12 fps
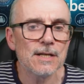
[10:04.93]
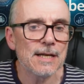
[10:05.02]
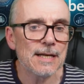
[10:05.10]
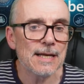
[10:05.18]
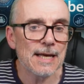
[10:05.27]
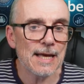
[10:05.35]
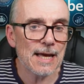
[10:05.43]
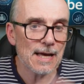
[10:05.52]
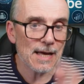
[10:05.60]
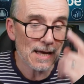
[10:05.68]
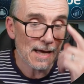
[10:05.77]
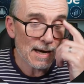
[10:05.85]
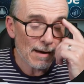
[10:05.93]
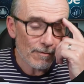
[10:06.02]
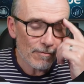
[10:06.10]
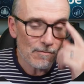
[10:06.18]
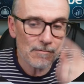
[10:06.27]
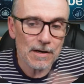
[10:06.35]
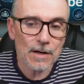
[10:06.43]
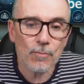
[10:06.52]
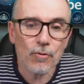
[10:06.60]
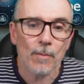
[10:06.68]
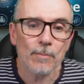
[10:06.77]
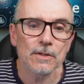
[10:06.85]
in here, and I've written a
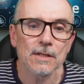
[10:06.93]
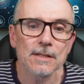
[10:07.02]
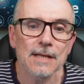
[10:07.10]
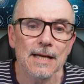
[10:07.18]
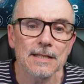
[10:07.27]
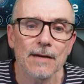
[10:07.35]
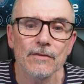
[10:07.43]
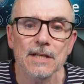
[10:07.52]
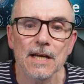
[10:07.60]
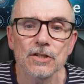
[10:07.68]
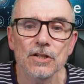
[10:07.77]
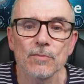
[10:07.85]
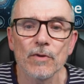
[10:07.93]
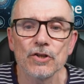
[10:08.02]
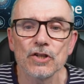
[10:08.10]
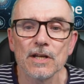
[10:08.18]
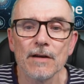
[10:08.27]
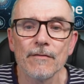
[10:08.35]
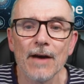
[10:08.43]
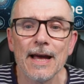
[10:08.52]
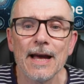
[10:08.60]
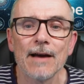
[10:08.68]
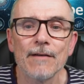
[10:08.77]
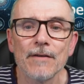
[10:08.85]
prompt that says I've attached a spreadsheet of
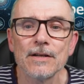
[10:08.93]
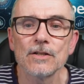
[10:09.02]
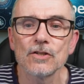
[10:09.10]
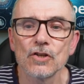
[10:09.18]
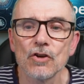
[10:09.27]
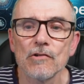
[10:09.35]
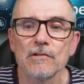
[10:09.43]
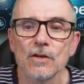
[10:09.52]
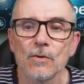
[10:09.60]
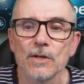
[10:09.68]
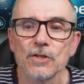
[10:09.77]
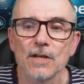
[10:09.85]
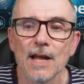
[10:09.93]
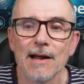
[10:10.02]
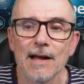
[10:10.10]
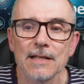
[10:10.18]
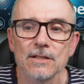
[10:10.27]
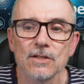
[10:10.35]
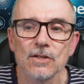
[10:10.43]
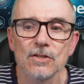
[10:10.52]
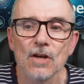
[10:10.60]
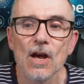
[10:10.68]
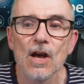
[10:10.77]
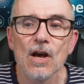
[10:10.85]
AI vendor security questionnaire answers,
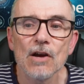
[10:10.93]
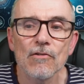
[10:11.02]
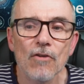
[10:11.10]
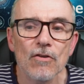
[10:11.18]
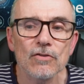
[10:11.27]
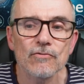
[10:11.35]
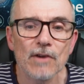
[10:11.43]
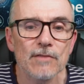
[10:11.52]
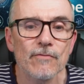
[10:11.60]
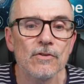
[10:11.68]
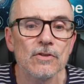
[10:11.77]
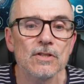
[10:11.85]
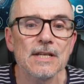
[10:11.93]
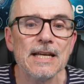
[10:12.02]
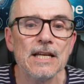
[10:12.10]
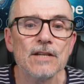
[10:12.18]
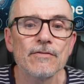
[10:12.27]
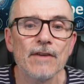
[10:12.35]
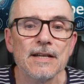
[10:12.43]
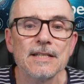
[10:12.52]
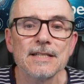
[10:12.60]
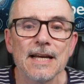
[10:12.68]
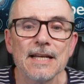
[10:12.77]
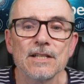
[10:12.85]
cross-reference each vendor
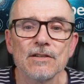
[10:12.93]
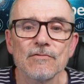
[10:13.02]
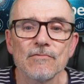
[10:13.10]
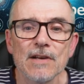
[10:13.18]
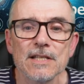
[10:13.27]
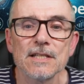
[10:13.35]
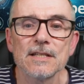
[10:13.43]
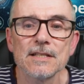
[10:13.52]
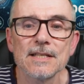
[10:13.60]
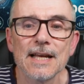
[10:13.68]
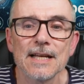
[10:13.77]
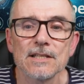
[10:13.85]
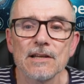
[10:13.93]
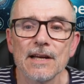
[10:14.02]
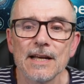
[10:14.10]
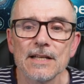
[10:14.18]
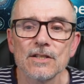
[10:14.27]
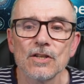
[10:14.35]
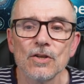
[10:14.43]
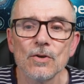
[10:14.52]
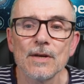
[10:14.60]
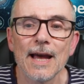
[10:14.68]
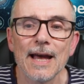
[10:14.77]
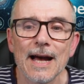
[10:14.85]
data residency answer against the
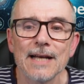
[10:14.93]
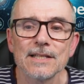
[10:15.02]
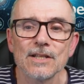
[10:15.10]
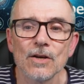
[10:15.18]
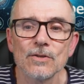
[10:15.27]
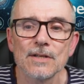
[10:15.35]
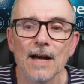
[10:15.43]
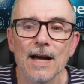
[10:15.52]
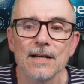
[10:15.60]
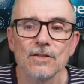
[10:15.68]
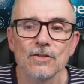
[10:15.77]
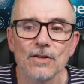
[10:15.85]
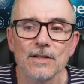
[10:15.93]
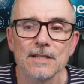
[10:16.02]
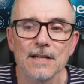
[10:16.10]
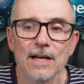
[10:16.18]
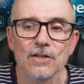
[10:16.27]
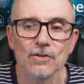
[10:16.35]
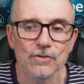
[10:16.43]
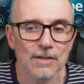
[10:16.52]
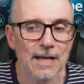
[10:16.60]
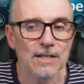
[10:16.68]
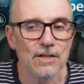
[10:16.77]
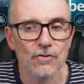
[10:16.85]
UK ICO's guidance on international
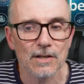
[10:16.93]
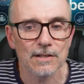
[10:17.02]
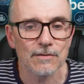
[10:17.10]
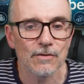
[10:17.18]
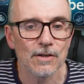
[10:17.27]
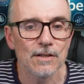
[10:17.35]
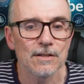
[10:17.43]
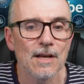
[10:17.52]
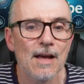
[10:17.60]
data transfers,